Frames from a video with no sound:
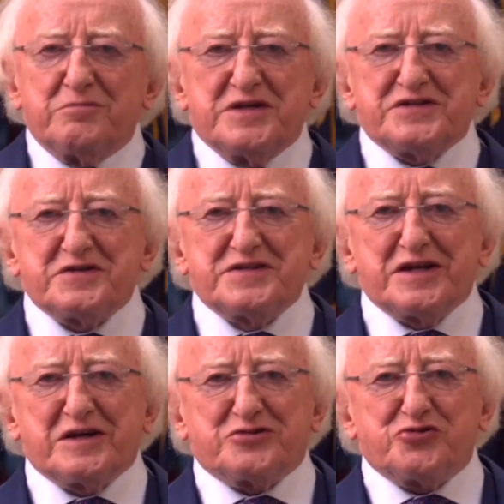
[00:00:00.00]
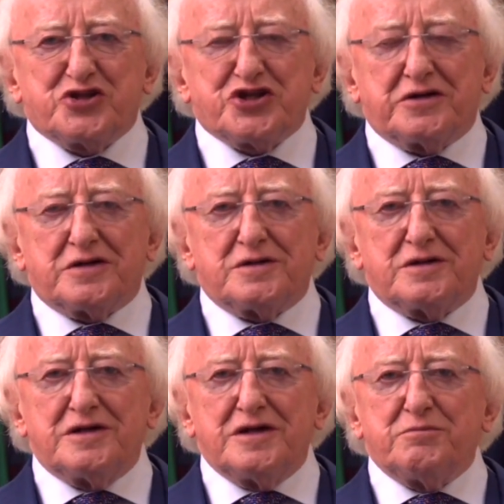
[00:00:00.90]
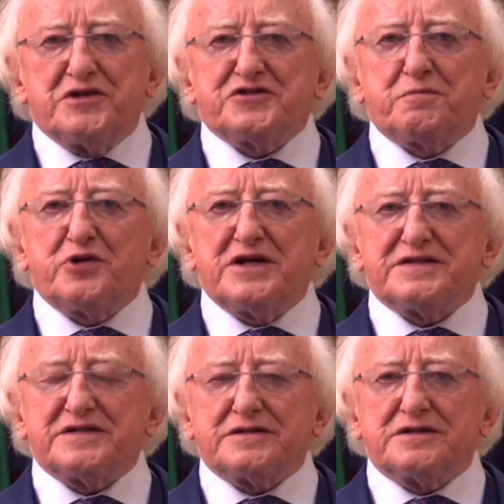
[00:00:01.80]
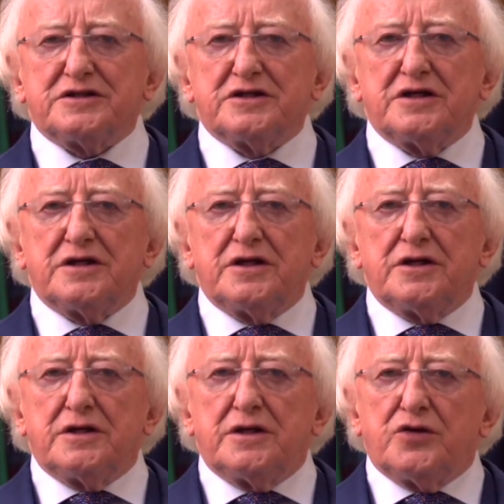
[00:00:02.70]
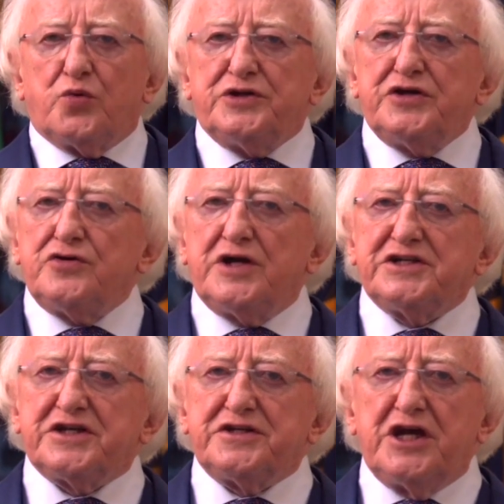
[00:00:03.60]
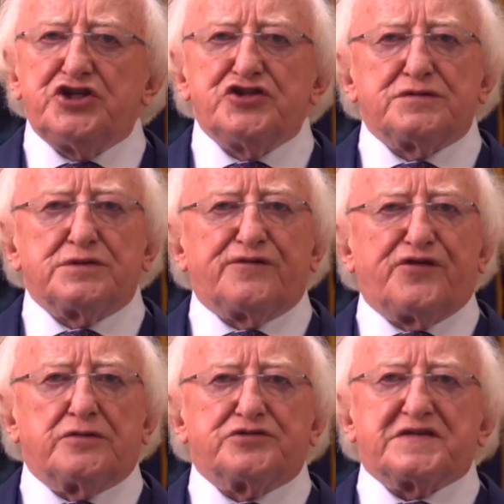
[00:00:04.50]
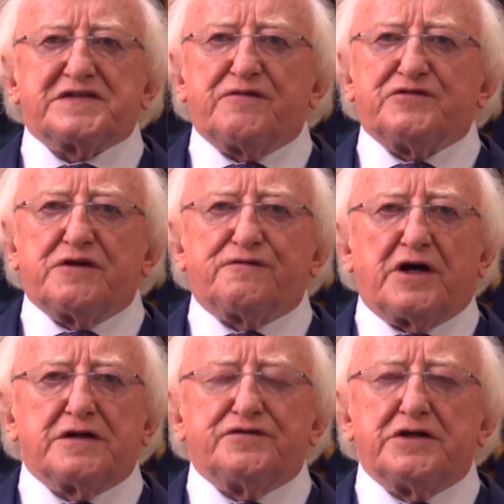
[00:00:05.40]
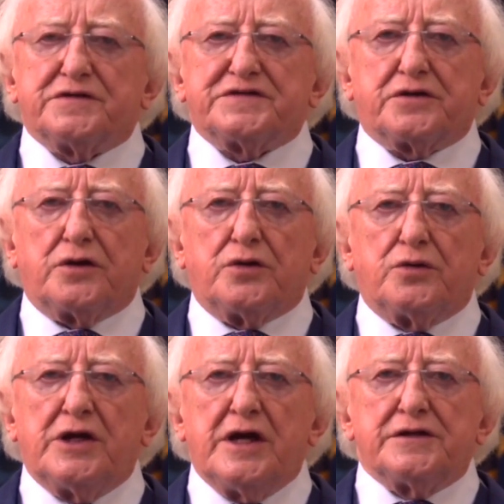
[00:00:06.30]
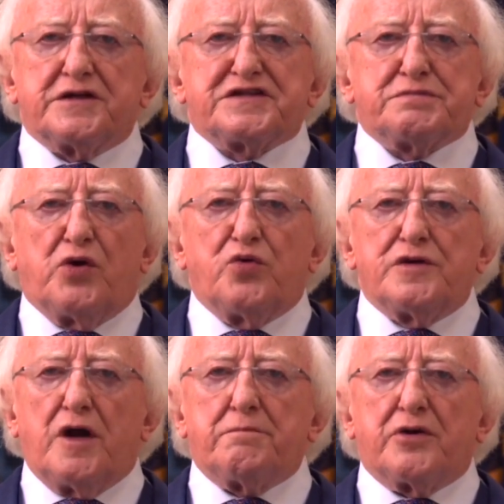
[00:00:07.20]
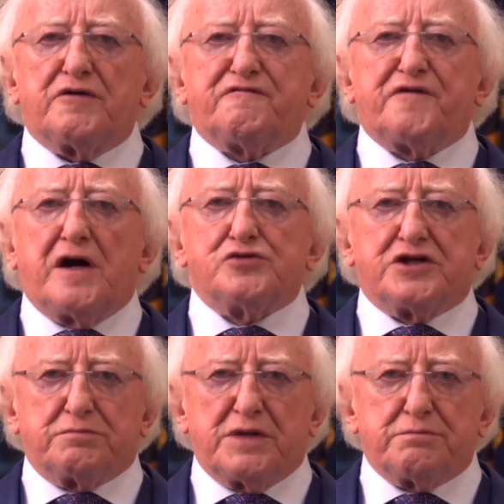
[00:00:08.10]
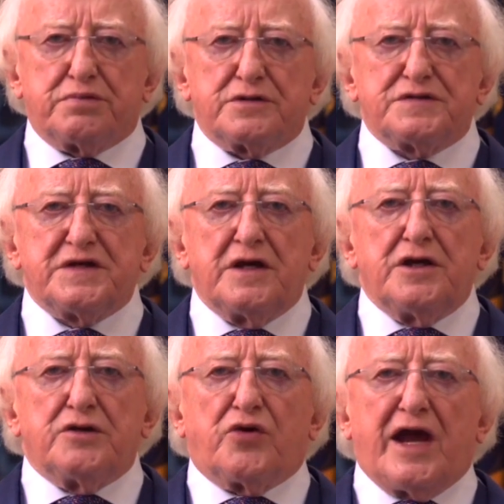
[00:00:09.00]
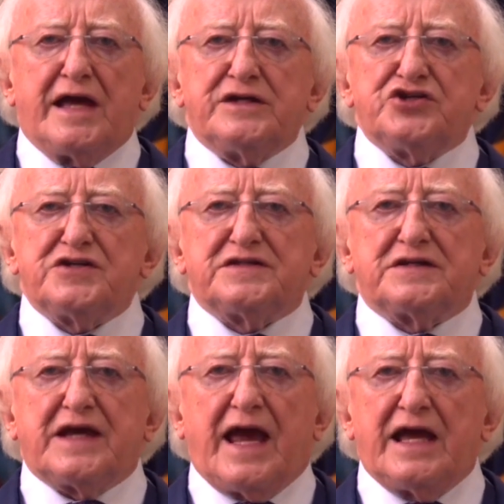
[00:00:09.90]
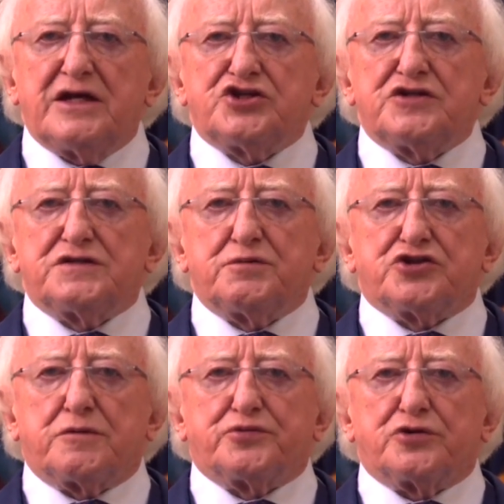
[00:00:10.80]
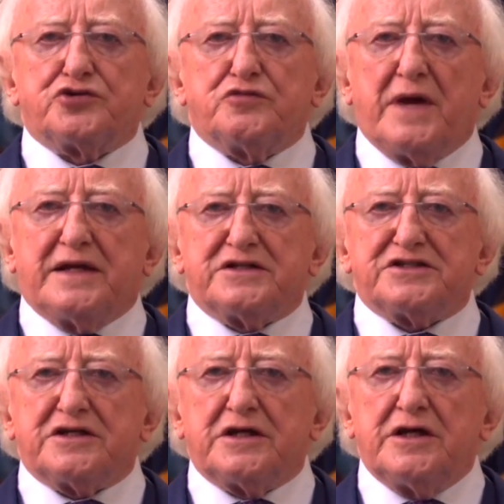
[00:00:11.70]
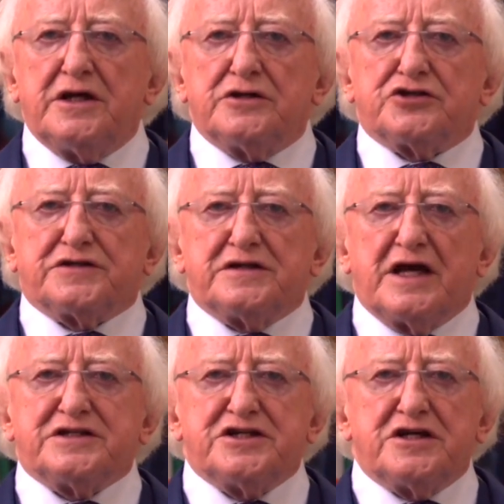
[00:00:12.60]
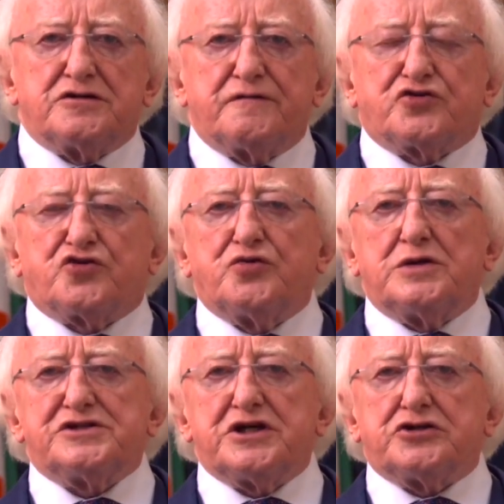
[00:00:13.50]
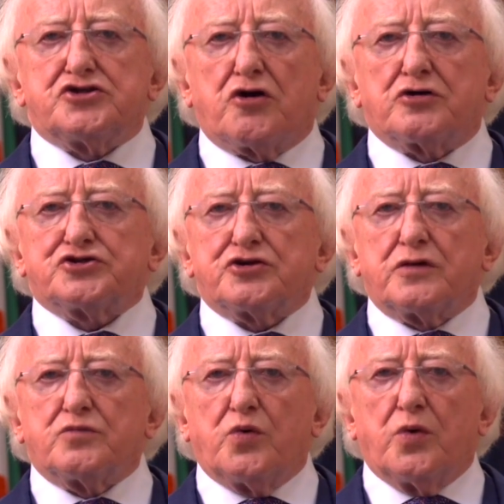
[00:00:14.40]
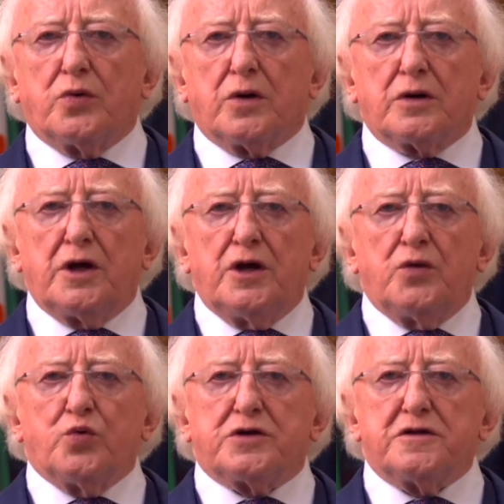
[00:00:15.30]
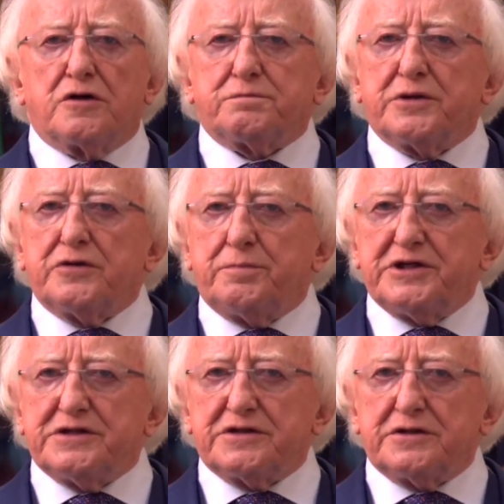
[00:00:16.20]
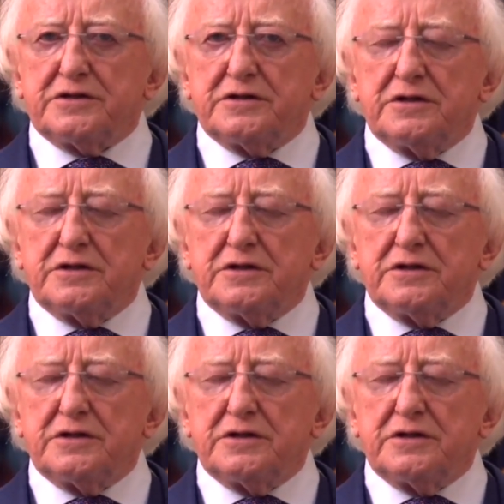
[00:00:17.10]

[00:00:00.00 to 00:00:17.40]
Mr. Secretary General, Mr. President, when the United Nations was founded 75 years ago, the small number of founding members were anxious that the actions which had brought humanity to the nadir of cruelty, torture and war would not be repeated.